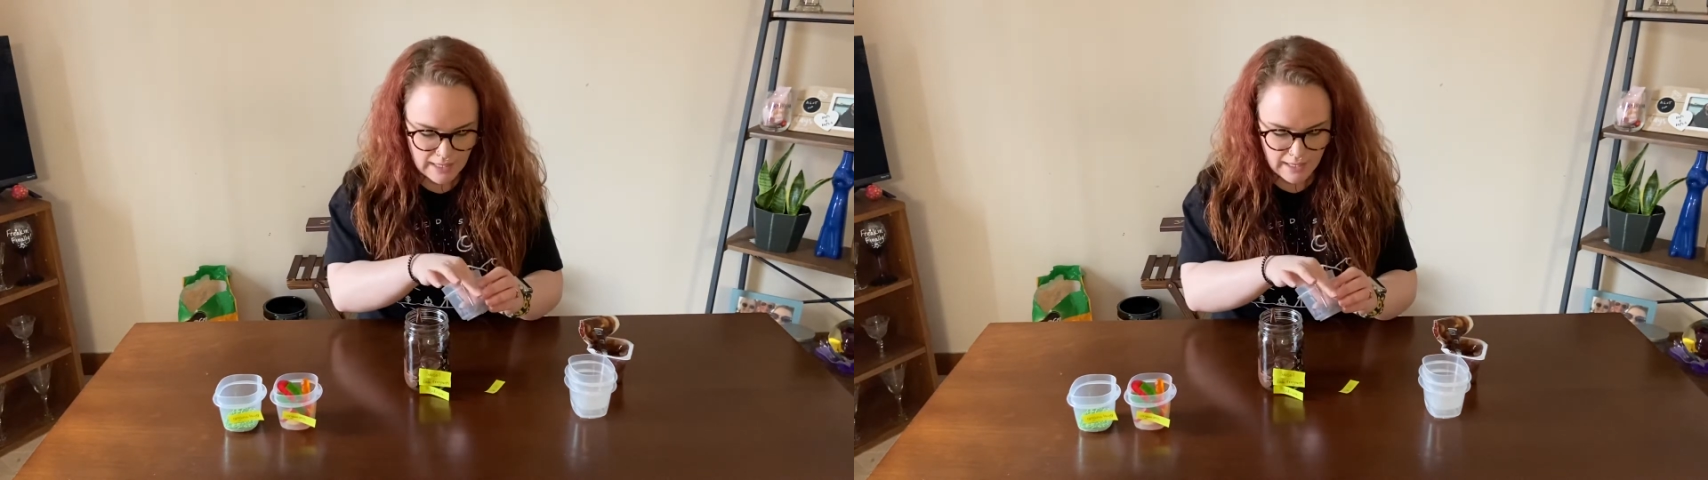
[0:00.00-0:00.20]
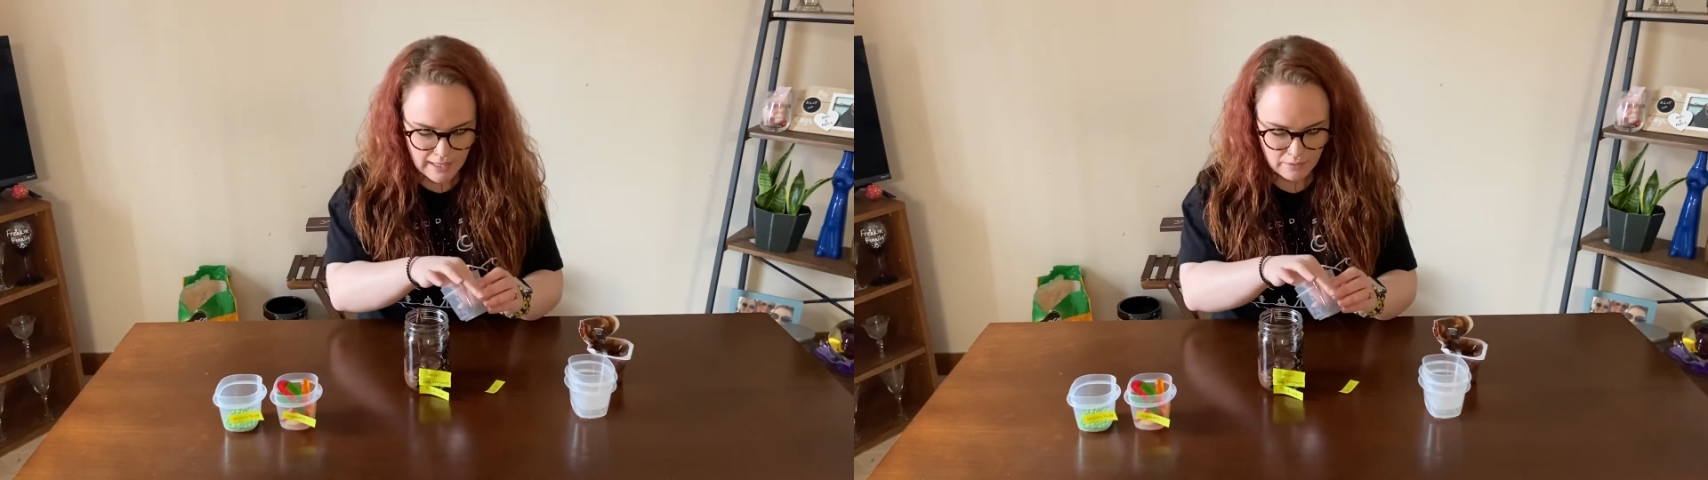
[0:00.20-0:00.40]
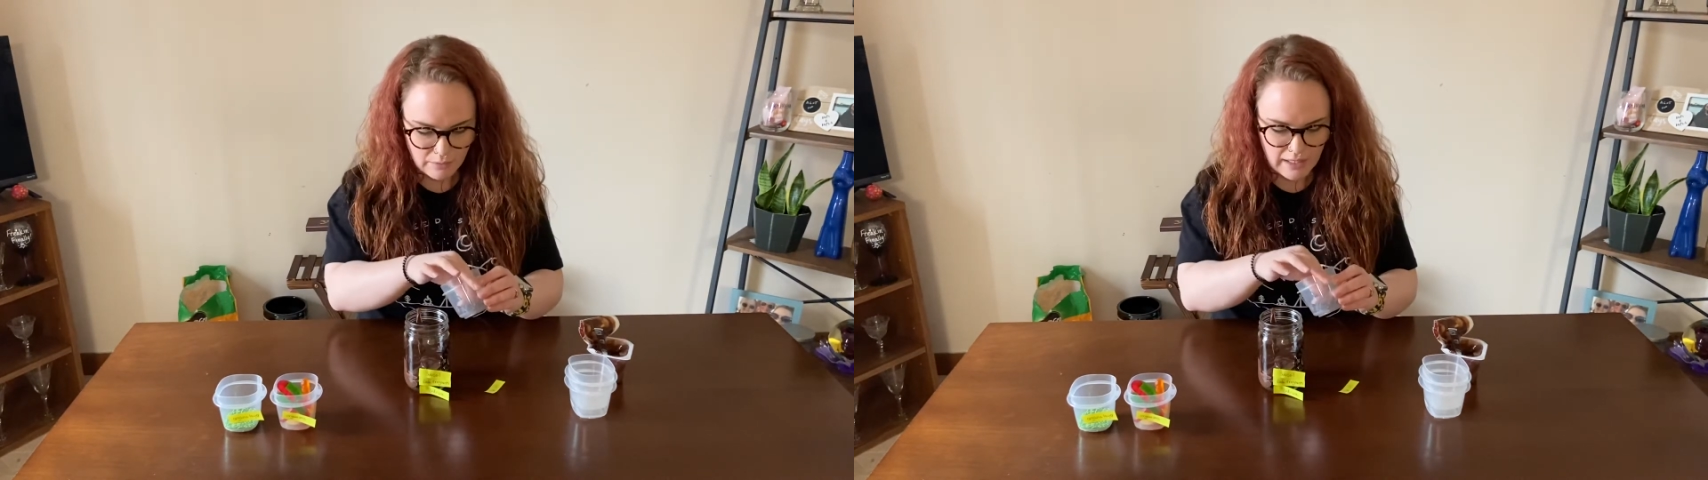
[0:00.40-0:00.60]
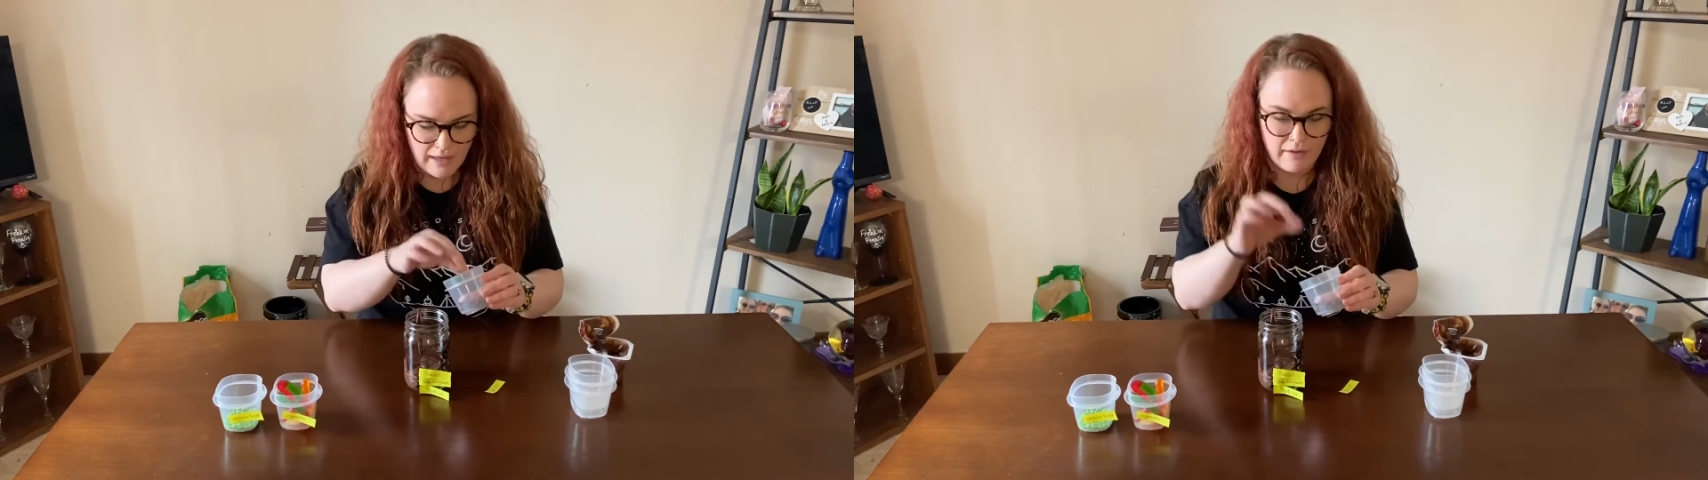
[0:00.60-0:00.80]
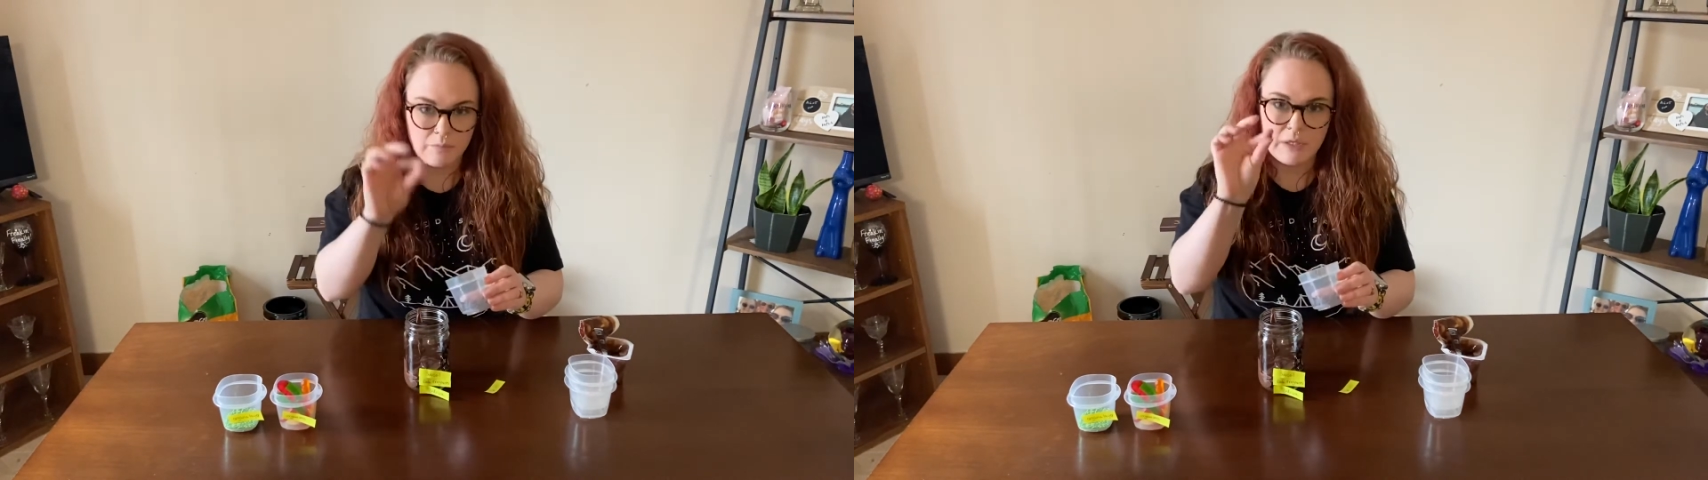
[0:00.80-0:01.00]
and we
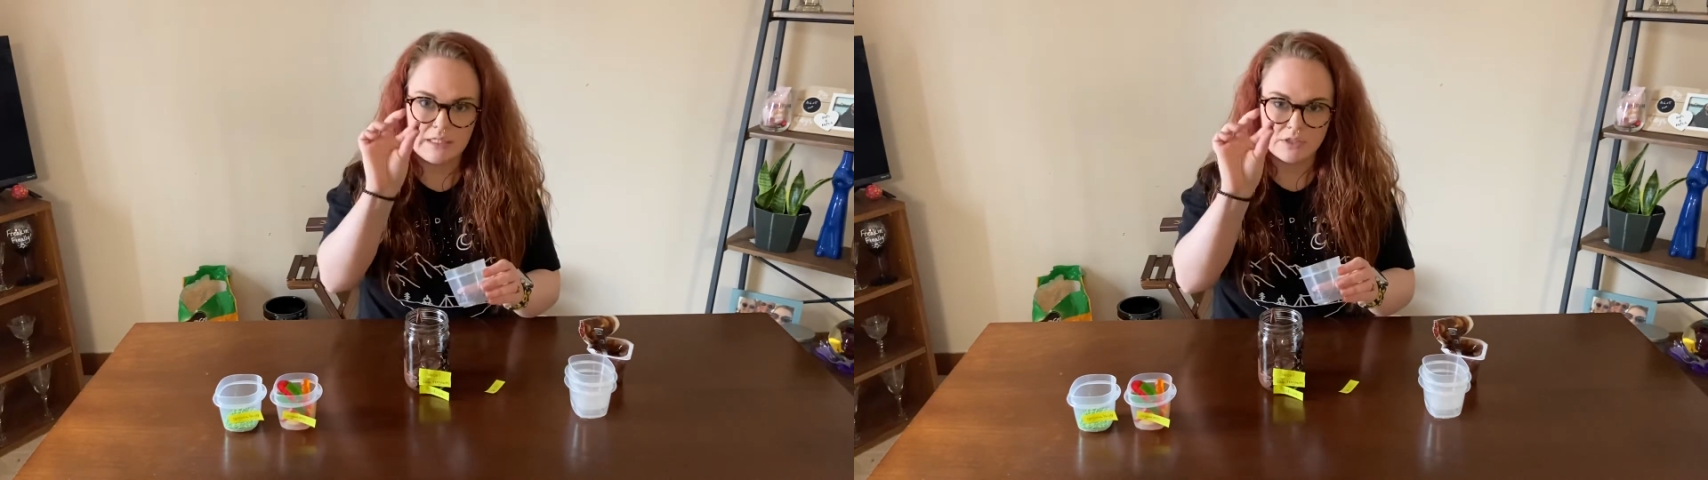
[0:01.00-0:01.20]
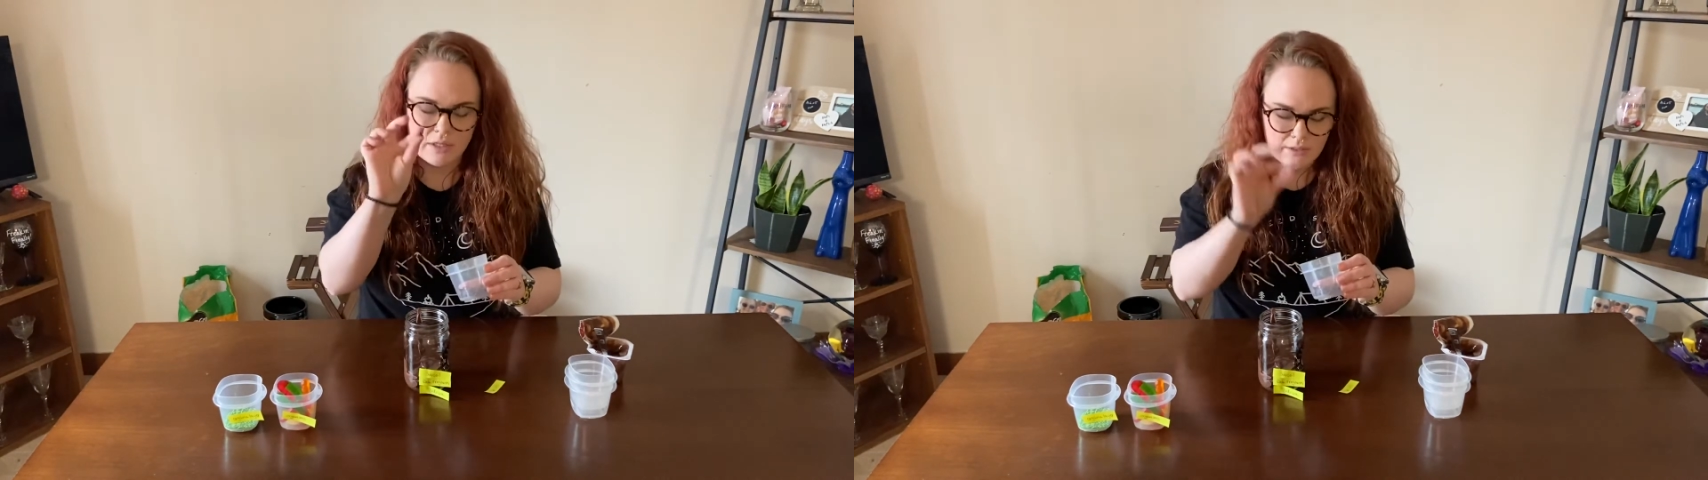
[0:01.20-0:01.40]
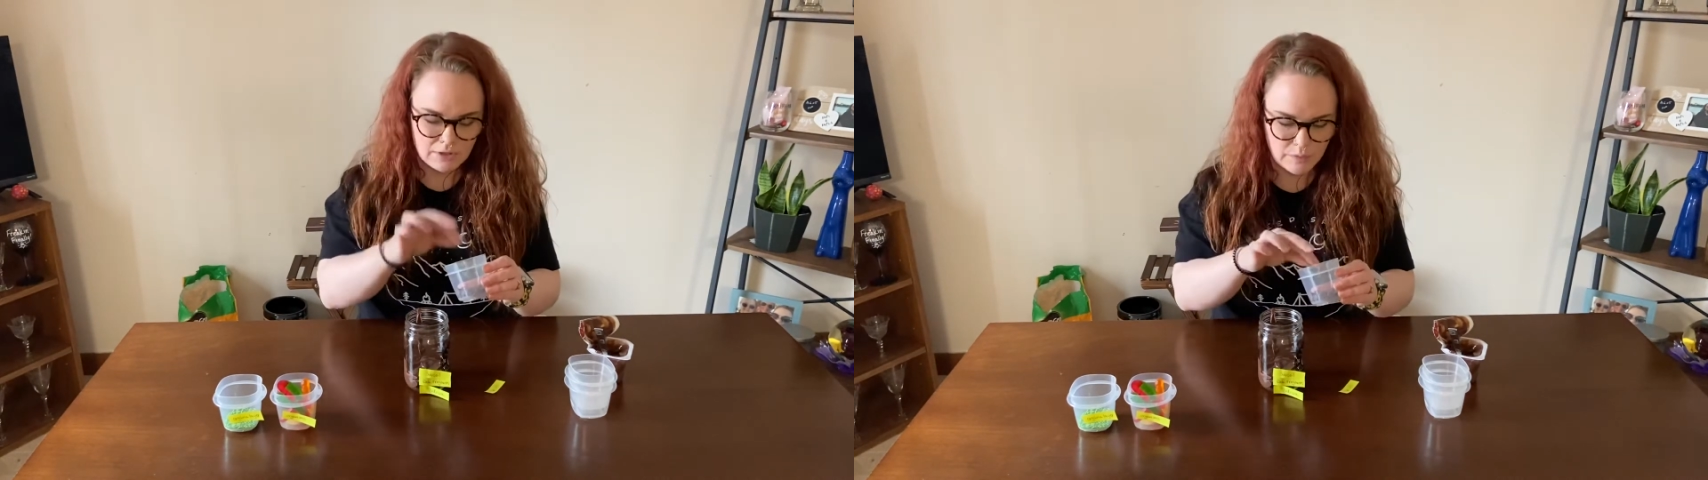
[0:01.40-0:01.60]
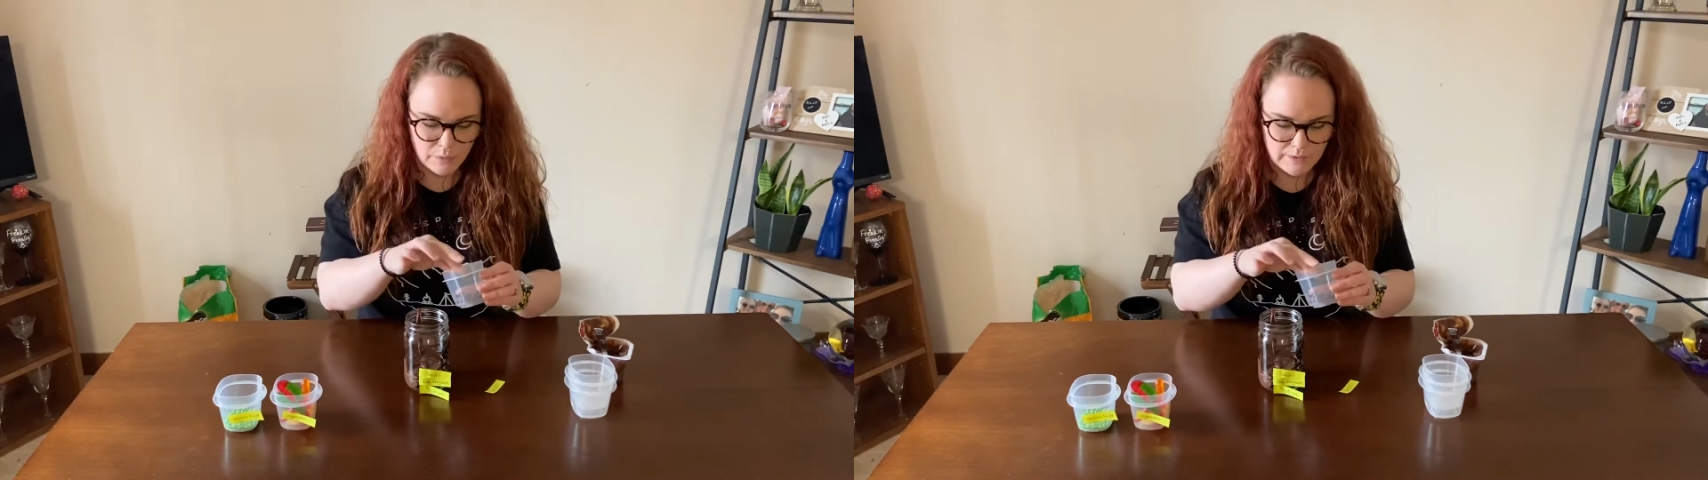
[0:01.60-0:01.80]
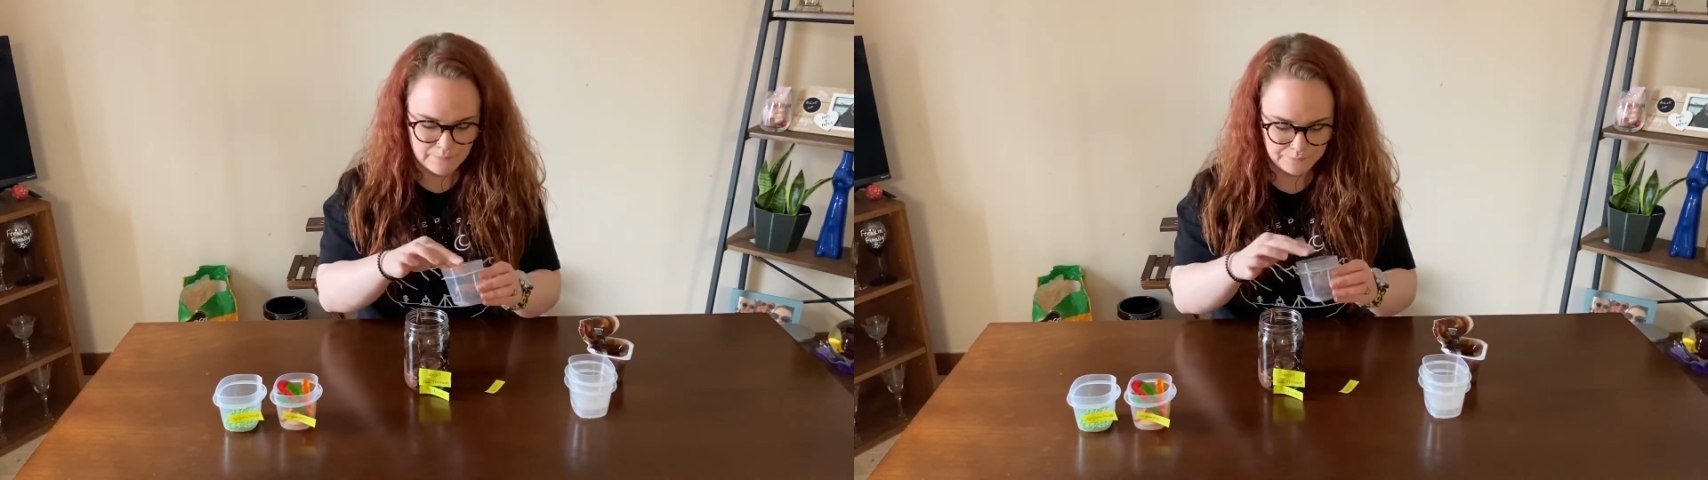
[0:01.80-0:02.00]
have mini chocolate chips.